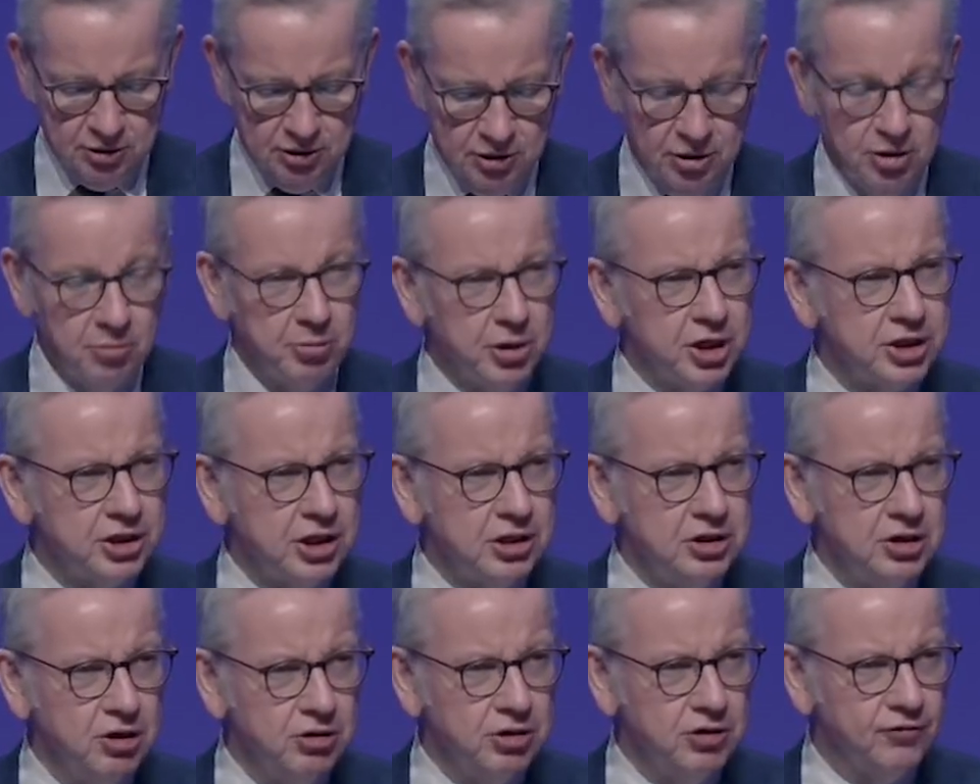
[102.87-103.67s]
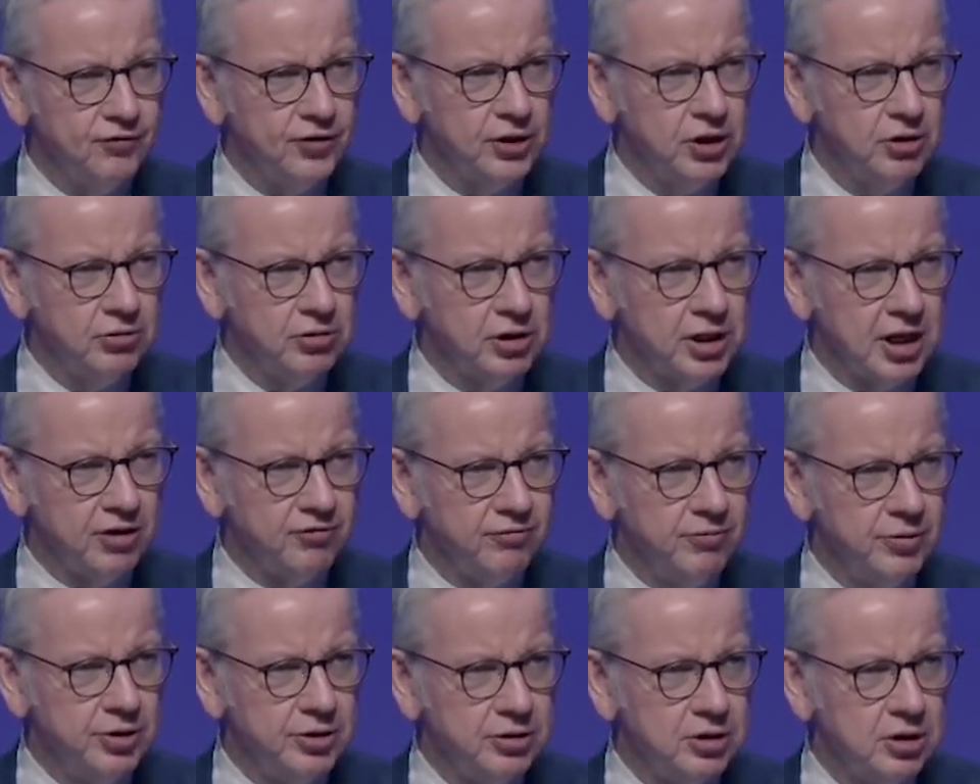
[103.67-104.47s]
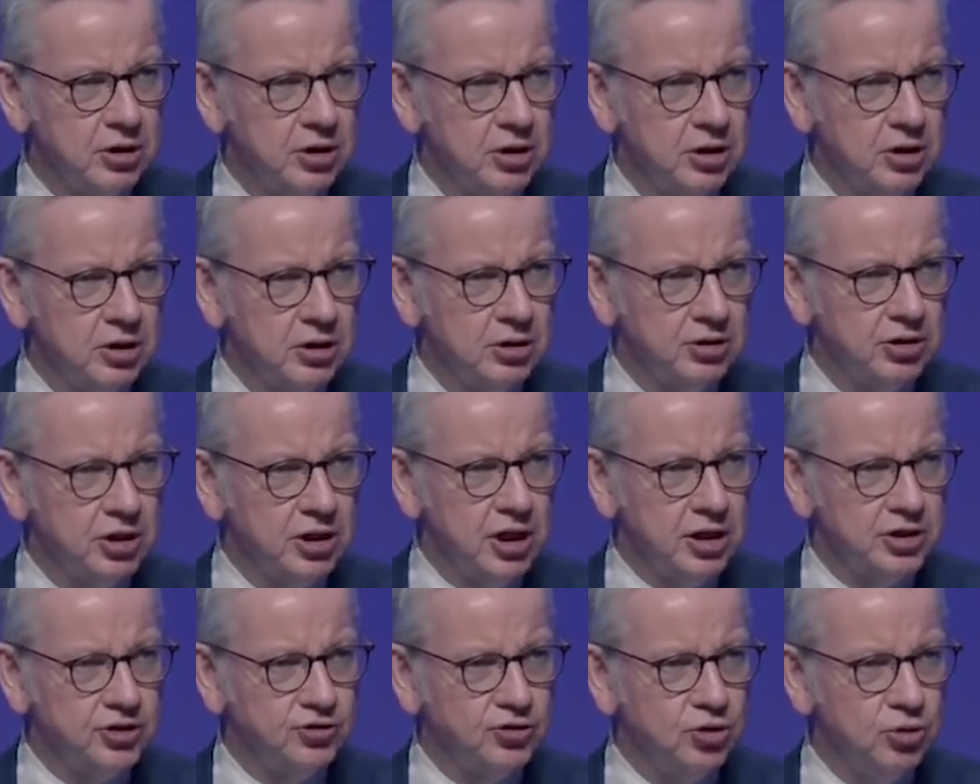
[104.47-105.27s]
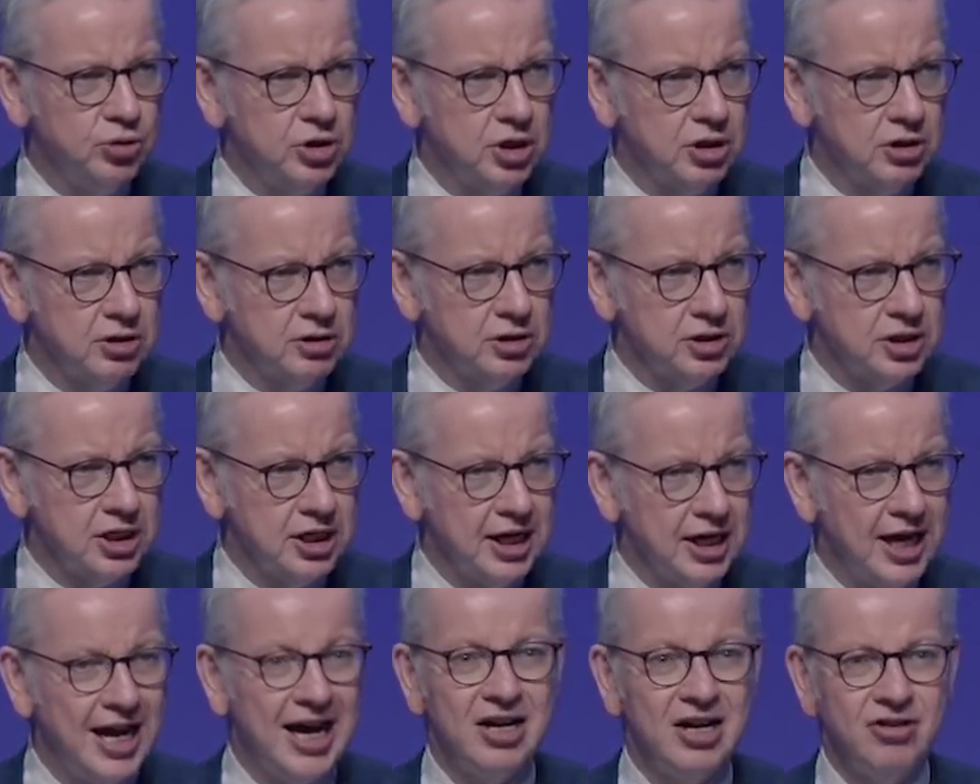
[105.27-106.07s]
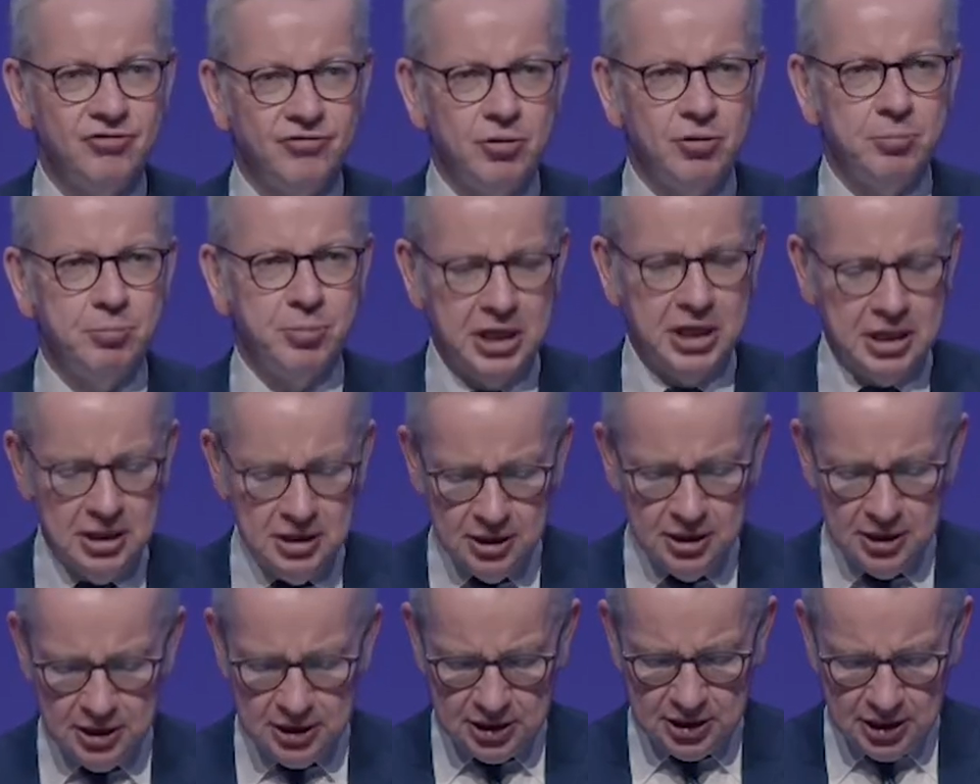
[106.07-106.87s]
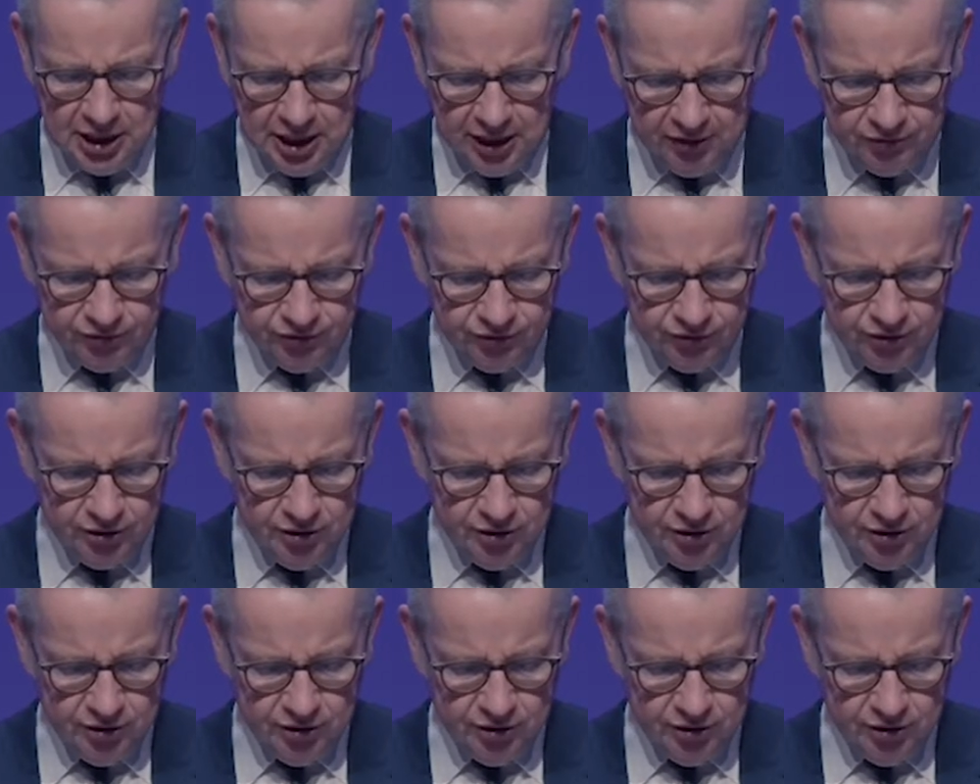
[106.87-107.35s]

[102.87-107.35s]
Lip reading: Because I know that for local government, the last few years have been tough.